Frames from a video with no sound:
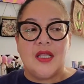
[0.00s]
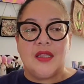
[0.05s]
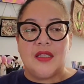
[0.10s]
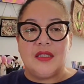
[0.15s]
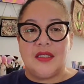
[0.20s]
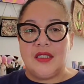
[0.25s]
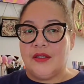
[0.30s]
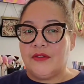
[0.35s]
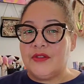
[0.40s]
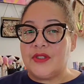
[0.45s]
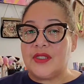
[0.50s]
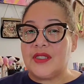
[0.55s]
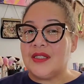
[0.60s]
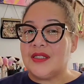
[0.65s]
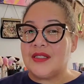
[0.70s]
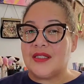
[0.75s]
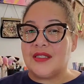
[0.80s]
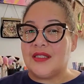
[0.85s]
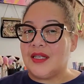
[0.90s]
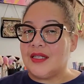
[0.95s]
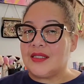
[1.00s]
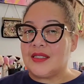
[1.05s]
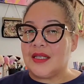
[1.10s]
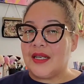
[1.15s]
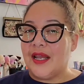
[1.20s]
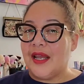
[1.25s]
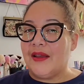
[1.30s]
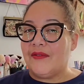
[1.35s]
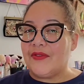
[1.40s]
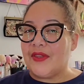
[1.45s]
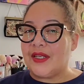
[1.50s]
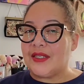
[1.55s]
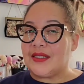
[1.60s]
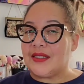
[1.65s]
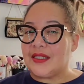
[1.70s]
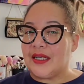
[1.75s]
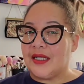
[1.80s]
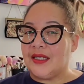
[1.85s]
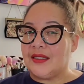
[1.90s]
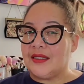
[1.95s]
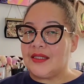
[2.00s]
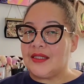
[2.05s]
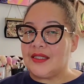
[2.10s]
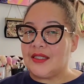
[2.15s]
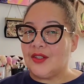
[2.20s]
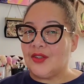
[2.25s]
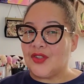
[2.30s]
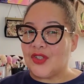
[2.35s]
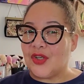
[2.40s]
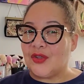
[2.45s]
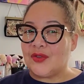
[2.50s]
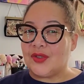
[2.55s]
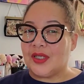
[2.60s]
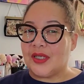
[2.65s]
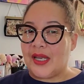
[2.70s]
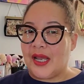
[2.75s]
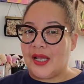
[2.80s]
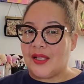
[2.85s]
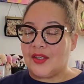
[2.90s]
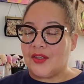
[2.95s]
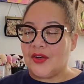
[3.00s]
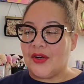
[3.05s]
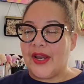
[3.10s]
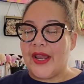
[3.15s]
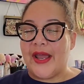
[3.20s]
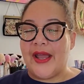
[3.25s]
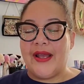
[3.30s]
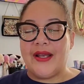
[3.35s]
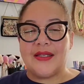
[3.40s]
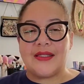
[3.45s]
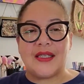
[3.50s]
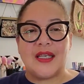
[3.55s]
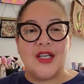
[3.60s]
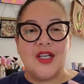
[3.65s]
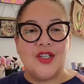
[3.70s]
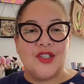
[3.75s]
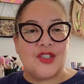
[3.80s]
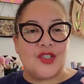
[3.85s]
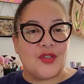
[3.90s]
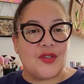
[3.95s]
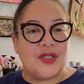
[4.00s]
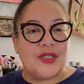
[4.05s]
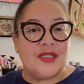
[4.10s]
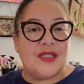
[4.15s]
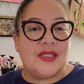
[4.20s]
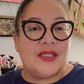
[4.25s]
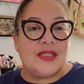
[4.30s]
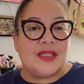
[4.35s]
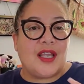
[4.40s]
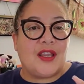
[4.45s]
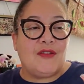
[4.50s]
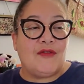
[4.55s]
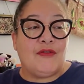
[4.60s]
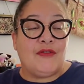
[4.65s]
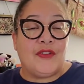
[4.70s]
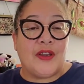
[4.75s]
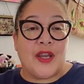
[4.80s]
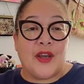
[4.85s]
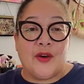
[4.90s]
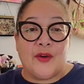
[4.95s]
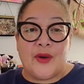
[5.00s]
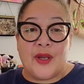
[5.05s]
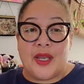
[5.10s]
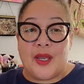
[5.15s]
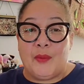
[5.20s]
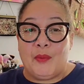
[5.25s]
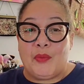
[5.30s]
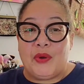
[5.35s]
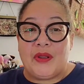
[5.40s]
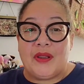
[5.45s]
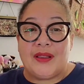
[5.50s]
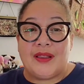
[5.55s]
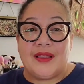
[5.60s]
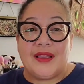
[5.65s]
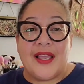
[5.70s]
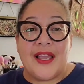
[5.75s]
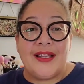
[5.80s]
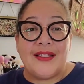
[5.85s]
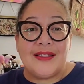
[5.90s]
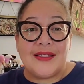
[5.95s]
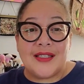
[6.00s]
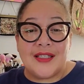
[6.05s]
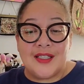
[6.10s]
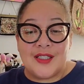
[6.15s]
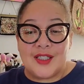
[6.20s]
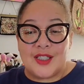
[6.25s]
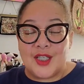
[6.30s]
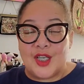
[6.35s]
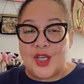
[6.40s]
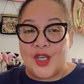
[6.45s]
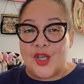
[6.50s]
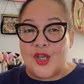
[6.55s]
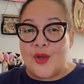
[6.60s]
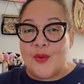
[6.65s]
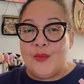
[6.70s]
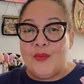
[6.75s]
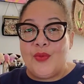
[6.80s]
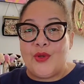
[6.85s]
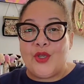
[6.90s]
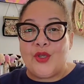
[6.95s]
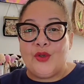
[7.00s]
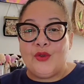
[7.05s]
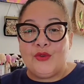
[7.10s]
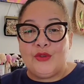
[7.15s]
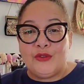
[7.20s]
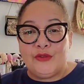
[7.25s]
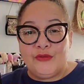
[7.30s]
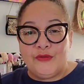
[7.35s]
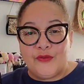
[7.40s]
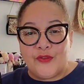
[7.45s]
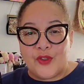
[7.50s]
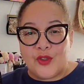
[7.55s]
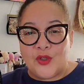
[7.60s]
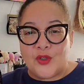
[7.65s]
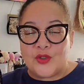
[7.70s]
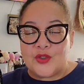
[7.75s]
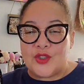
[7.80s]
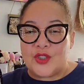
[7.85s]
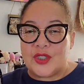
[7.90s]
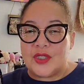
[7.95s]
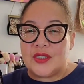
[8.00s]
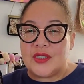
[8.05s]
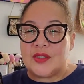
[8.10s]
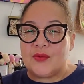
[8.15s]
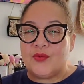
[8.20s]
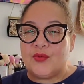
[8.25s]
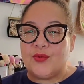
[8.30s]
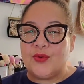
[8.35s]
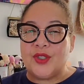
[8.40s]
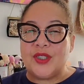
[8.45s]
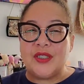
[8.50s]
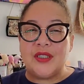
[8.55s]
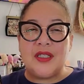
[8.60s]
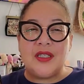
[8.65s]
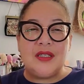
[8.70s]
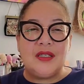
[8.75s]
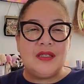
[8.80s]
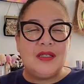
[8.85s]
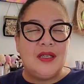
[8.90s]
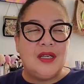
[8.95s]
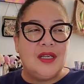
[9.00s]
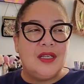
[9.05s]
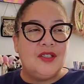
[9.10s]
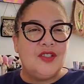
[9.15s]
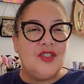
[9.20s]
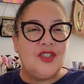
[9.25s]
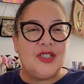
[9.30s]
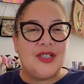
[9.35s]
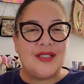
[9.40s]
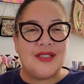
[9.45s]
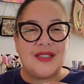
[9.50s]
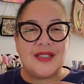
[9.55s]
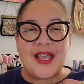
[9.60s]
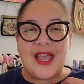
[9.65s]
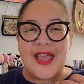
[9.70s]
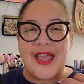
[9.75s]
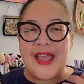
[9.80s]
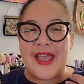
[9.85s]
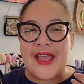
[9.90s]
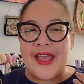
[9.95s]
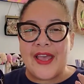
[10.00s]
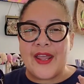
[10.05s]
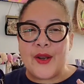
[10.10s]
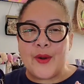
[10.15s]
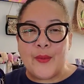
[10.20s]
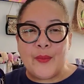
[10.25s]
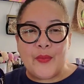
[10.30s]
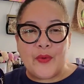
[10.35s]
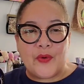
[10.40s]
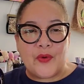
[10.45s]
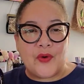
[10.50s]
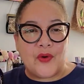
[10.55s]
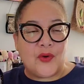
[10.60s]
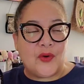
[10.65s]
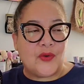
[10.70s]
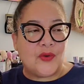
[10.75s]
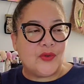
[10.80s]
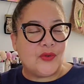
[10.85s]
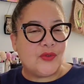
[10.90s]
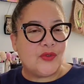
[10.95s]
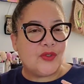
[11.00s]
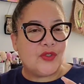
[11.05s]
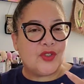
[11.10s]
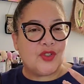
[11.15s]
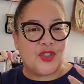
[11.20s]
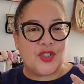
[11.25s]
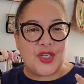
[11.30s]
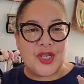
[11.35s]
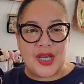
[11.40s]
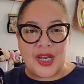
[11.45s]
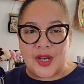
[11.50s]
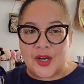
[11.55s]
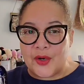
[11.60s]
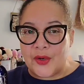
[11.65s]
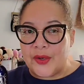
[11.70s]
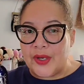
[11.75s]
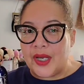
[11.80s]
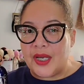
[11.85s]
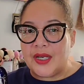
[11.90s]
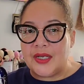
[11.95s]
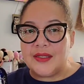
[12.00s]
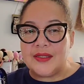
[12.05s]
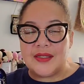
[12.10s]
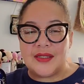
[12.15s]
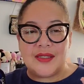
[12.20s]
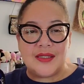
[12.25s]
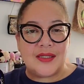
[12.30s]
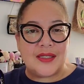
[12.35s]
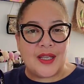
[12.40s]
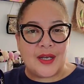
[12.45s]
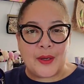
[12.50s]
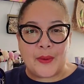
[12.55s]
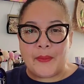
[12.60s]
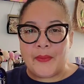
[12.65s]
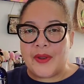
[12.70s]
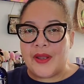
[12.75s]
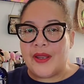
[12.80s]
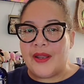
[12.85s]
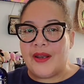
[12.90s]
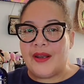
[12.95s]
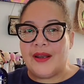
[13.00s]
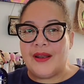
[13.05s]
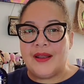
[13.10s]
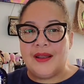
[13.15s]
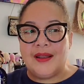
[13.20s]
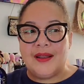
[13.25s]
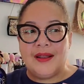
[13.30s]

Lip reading: The difference is it doesn't have that stainless steel note that Gallagher has. So this is a very pleasant, beautiful, just really just edible cherry cinnamon